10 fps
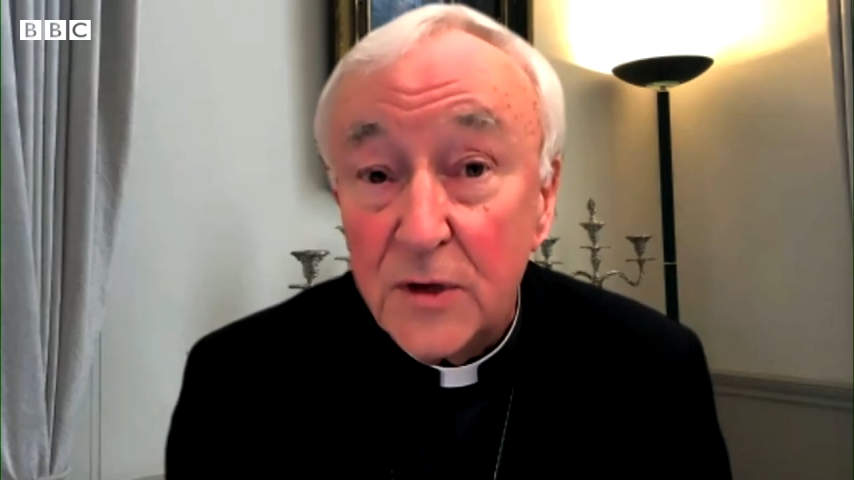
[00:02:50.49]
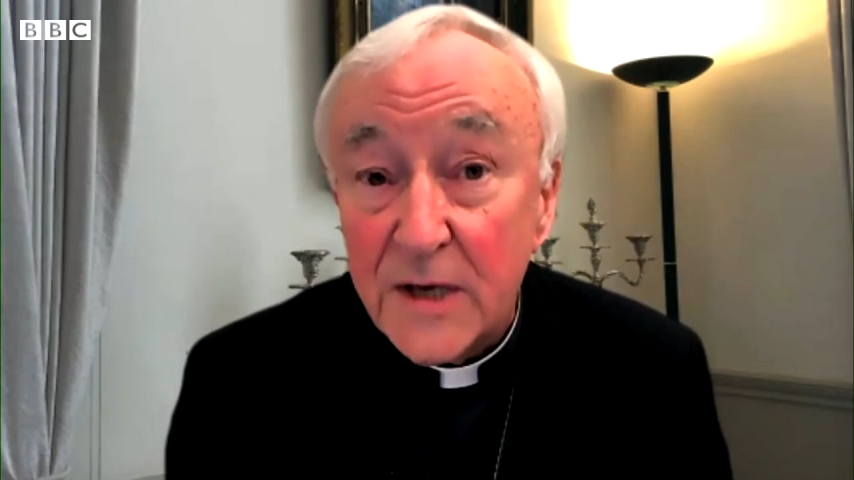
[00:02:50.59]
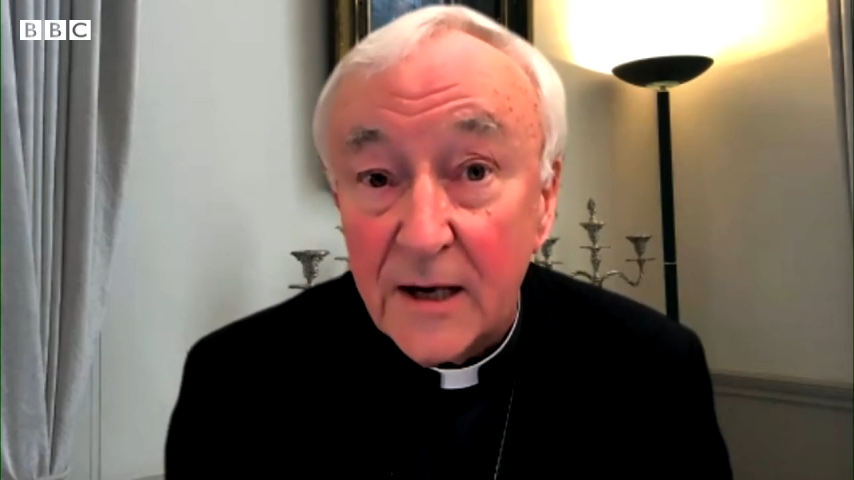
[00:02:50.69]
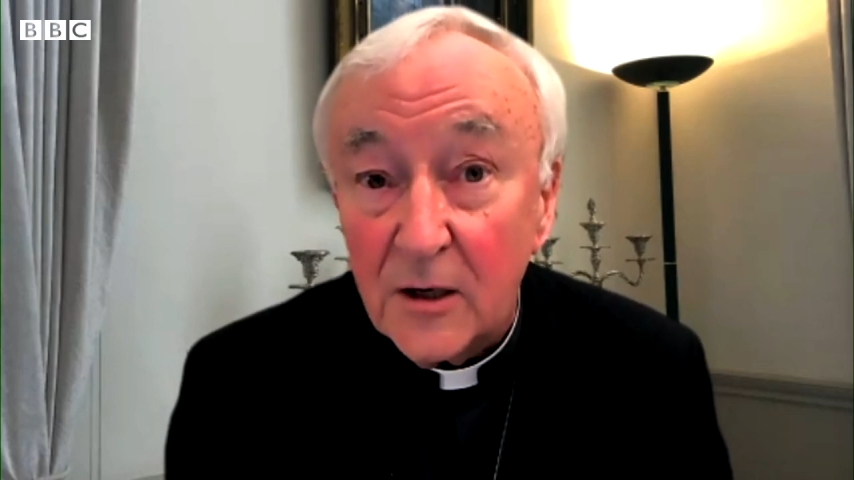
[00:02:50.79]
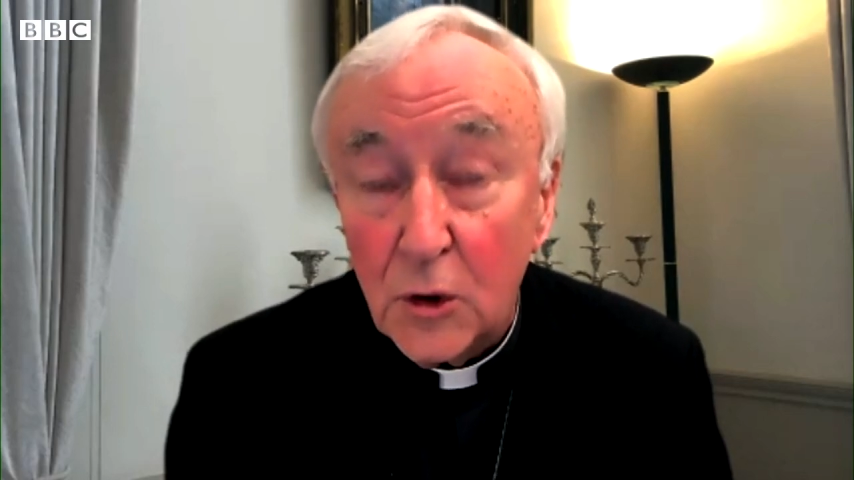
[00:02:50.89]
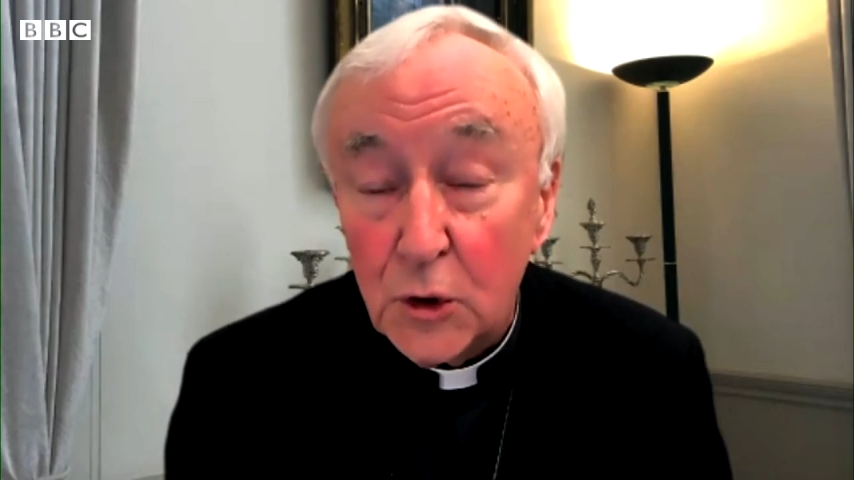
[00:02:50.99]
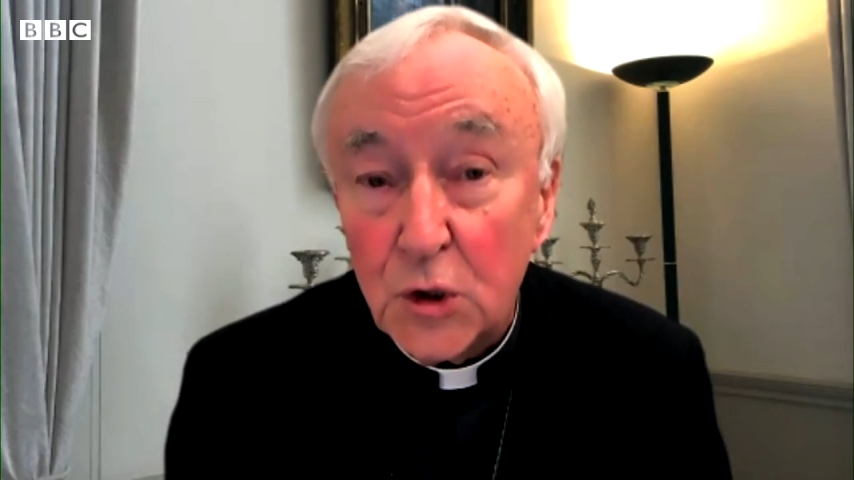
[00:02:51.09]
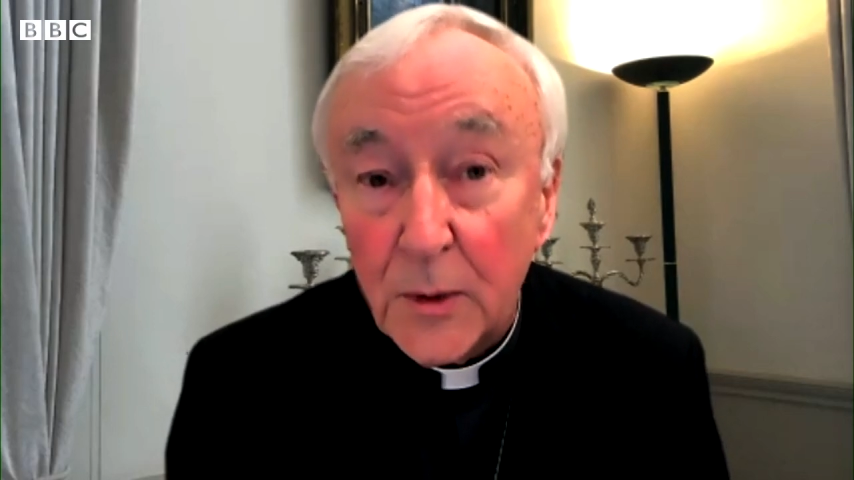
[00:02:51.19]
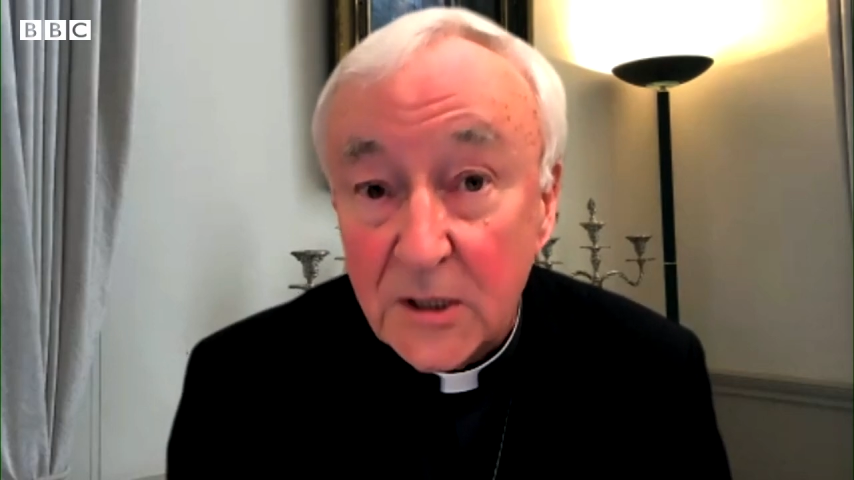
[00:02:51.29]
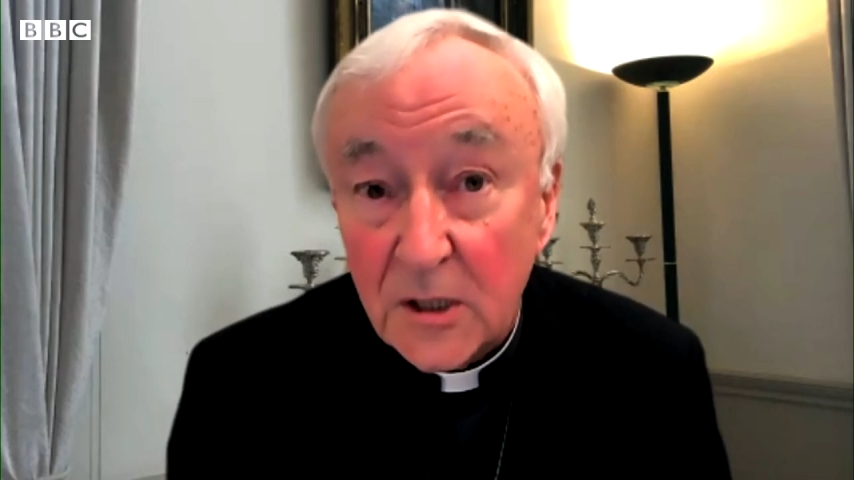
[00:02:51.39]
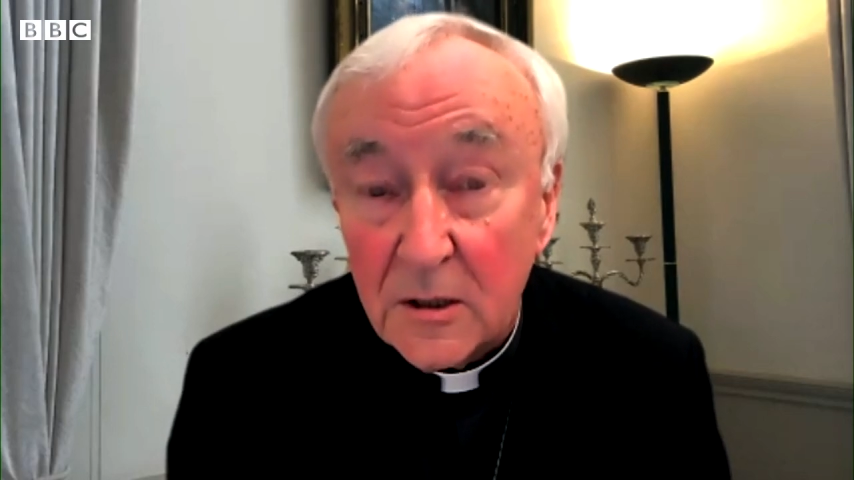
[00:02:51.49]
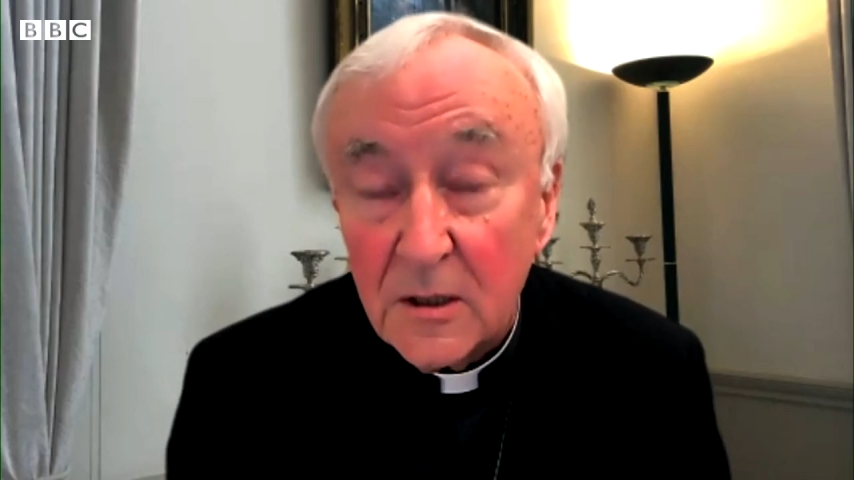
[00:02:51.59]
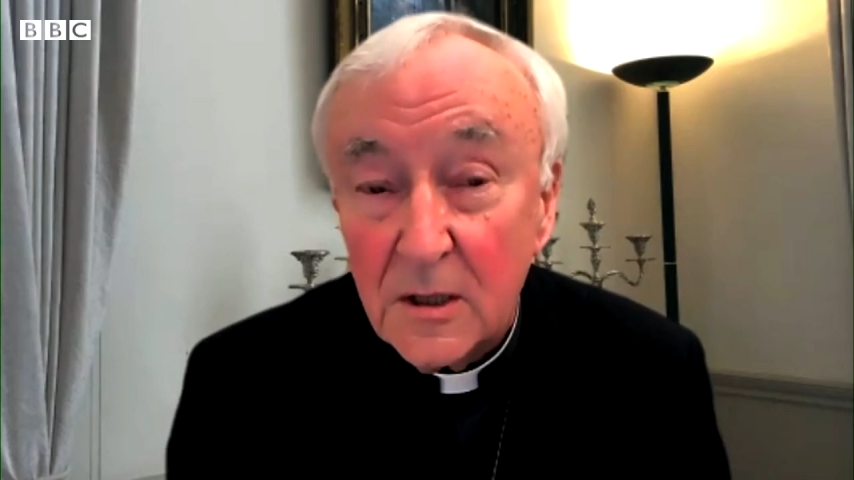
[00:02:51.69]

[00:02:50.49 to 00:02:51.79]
that on Twitter.